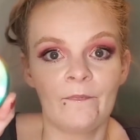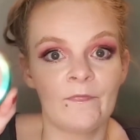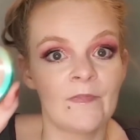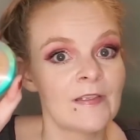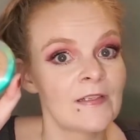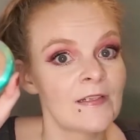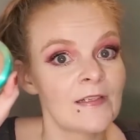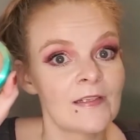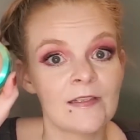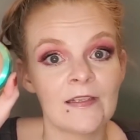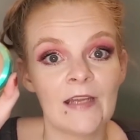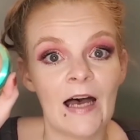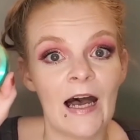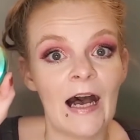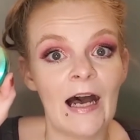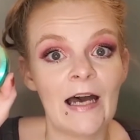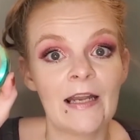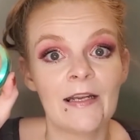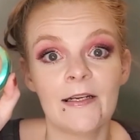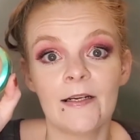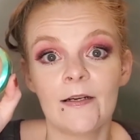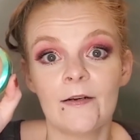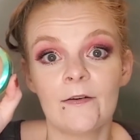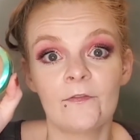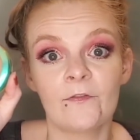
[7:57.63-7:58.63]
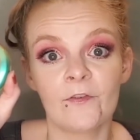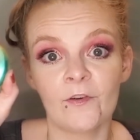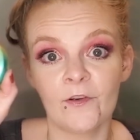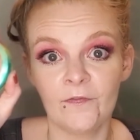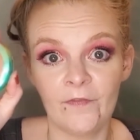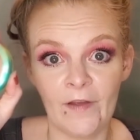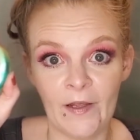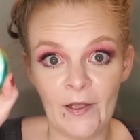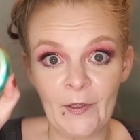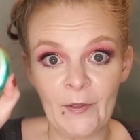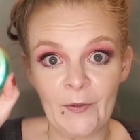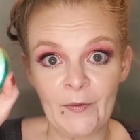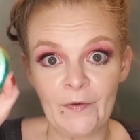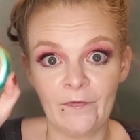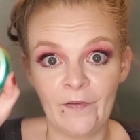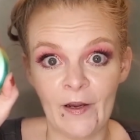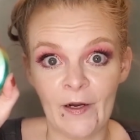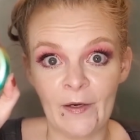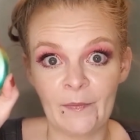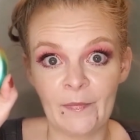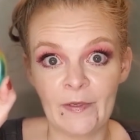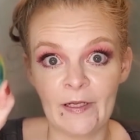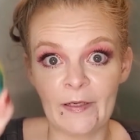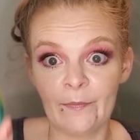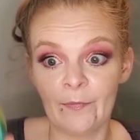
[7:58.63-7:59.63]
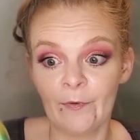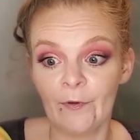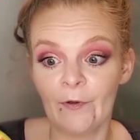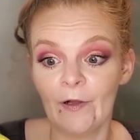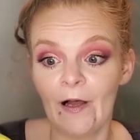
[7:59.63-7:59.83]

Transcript: This is not for fair people.